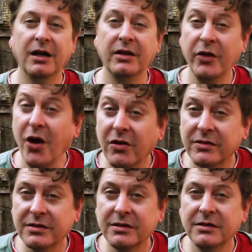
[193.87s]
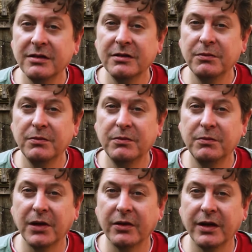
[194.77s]
not
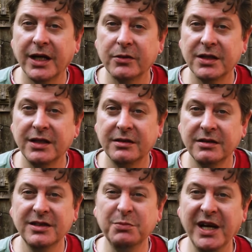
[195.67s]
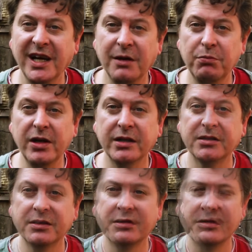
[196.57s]
blow the house in because it's made out of
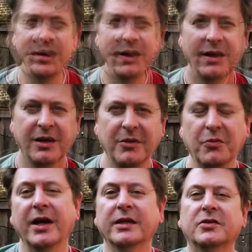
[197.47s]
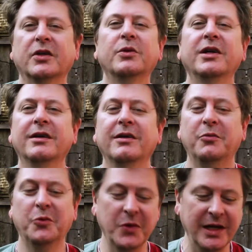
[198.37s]
bricks. Right. So the
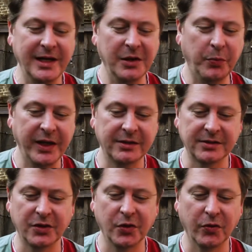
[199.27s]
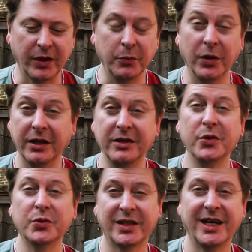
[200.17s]
three little pigs story. We're going to
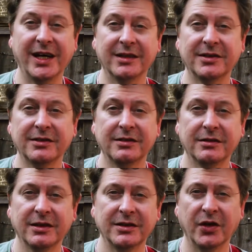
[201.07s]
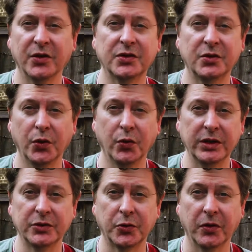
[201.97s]
use that as our
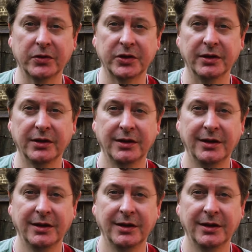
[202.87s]
story structure.